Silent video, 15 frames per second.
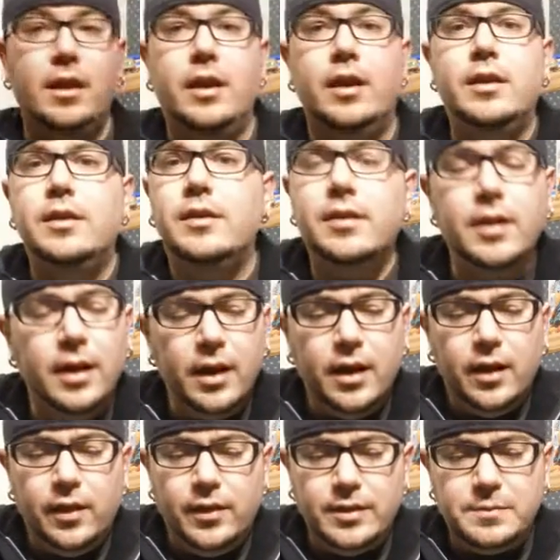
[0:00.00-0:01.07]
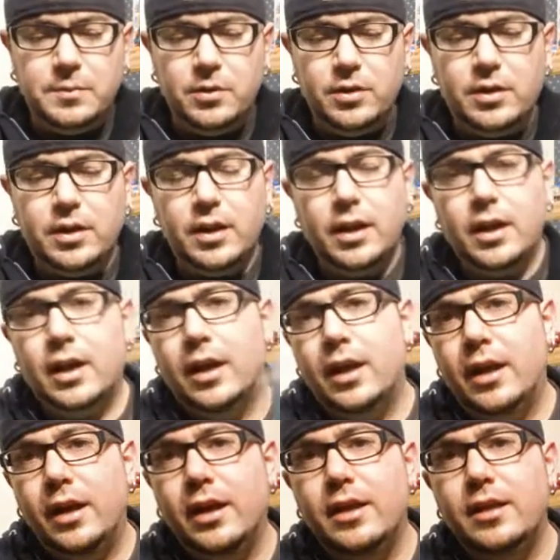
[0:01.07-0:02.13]
And this book
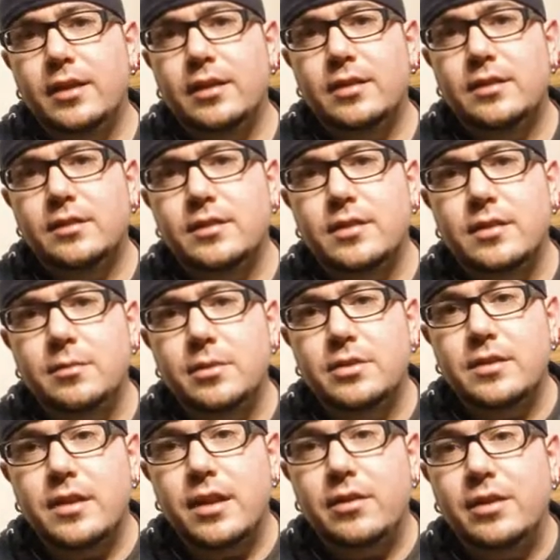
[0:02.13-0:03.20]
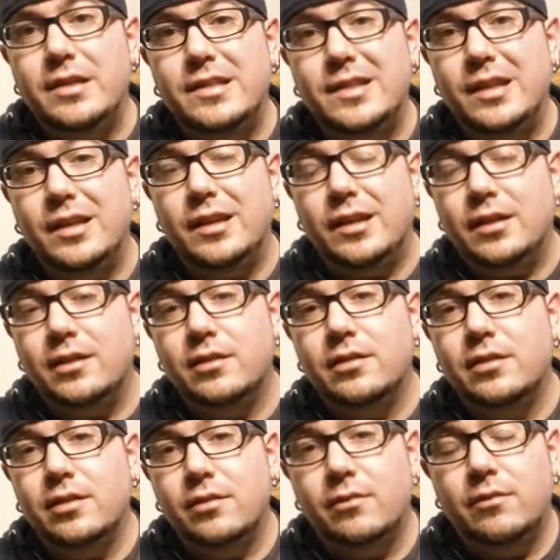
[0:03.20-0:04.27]
is The Mercenary Sea,
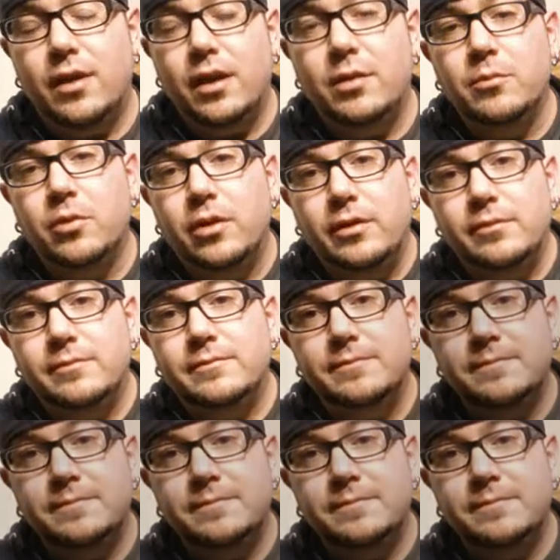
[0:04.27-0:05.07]
Volume 1.